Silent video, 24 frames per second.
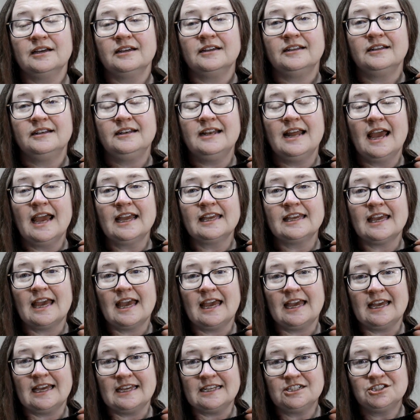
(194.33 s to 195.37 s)
neck
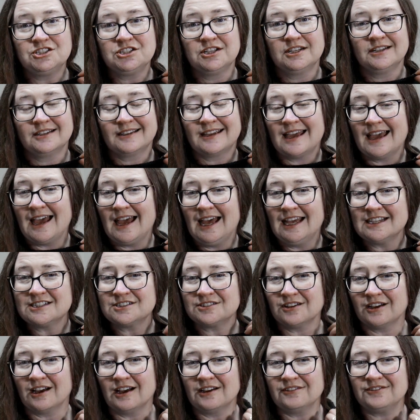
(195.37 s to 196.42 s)
edge
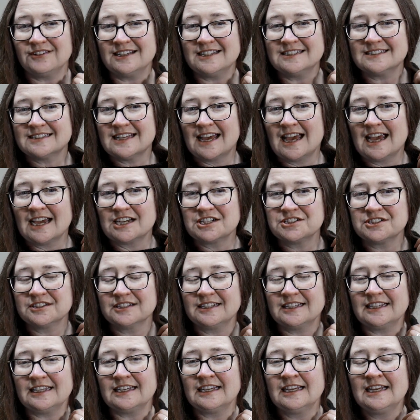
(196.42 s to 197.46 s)
cast off is
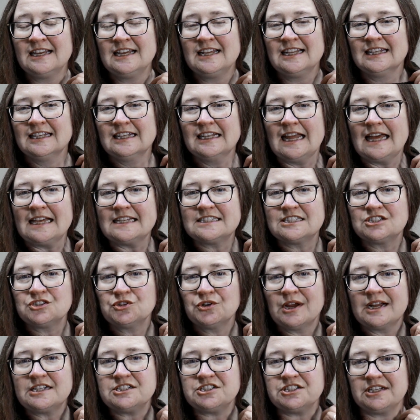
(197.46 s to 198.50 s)
actually less
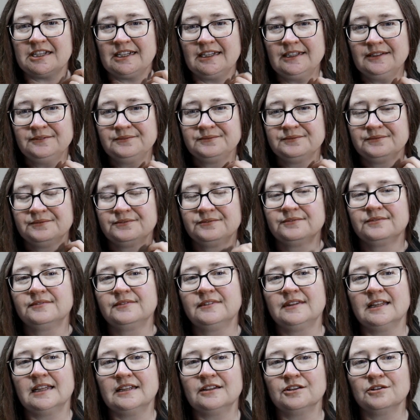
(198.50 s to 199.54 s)
stretchy
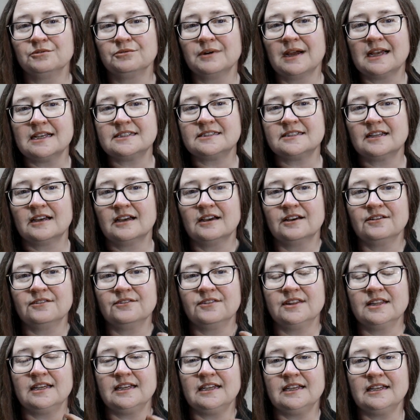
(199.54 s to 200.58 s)
than the rest of
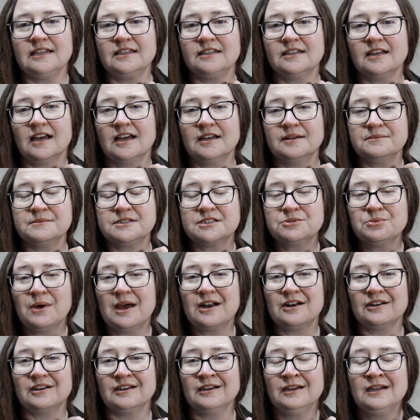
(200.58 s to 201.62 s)
the
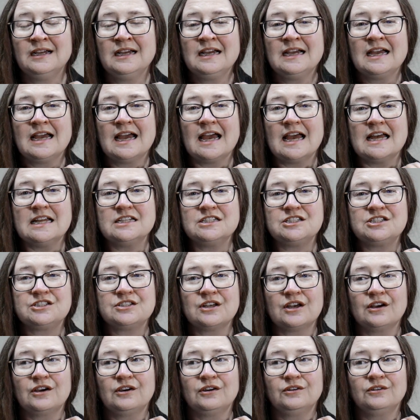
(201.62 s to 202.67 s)
sweater. And
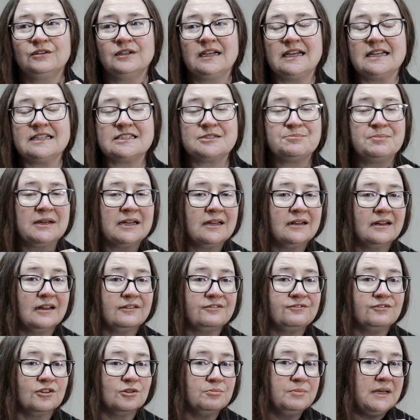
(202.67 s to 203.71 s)
so it's big
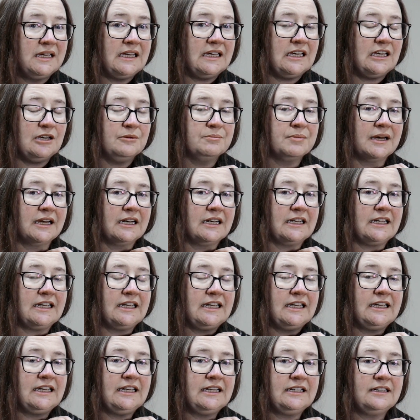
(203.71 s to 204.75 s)
enough for me, but
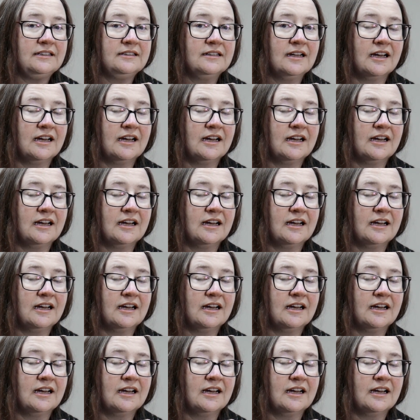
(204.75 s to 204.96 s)
he